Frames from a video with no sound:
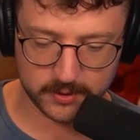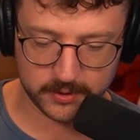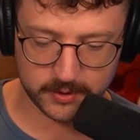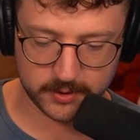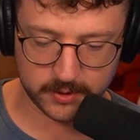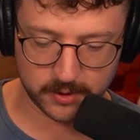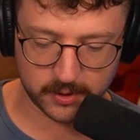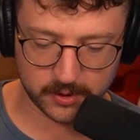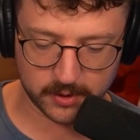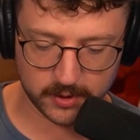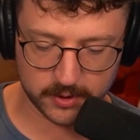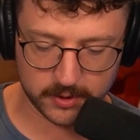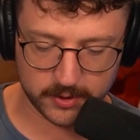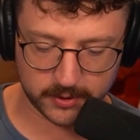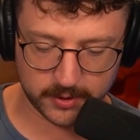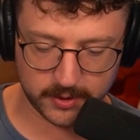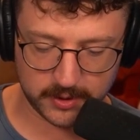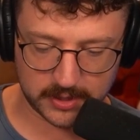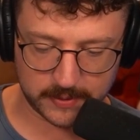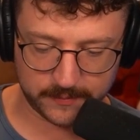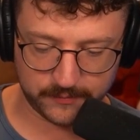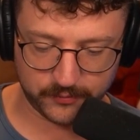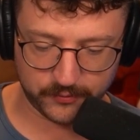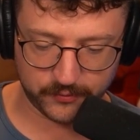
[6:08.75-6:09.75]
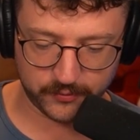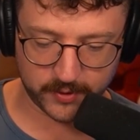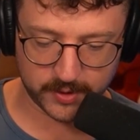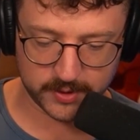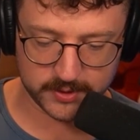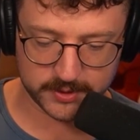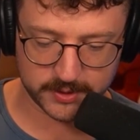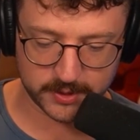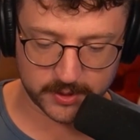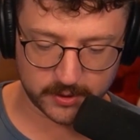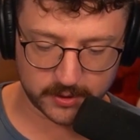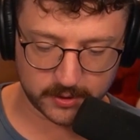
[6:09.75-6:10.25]
Gargoyle up
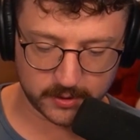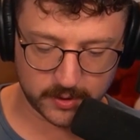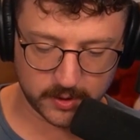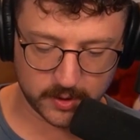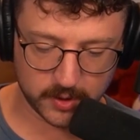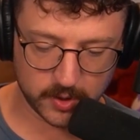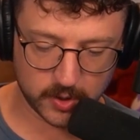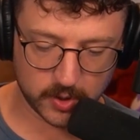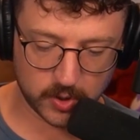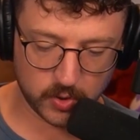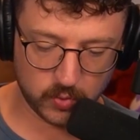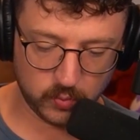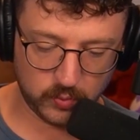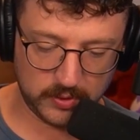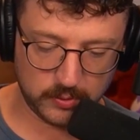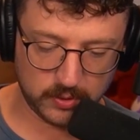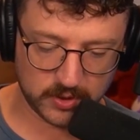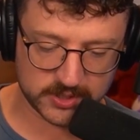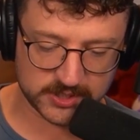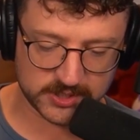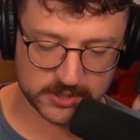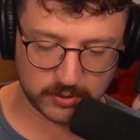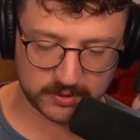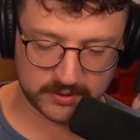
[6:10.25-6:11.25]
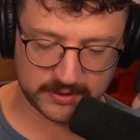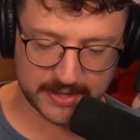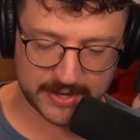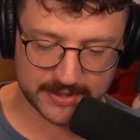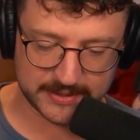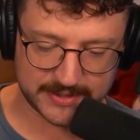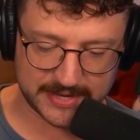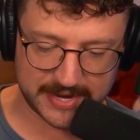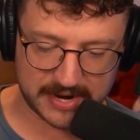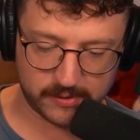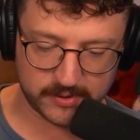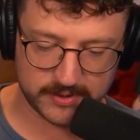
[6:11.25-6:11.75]
front here. We will soak that
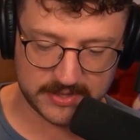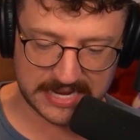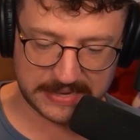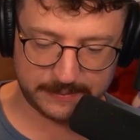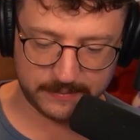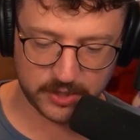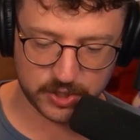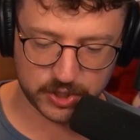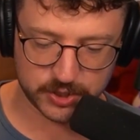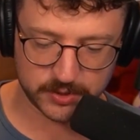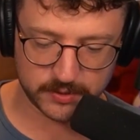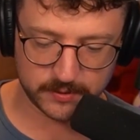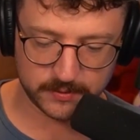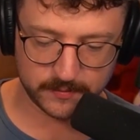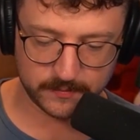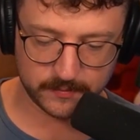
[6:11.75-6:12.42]
tower damage,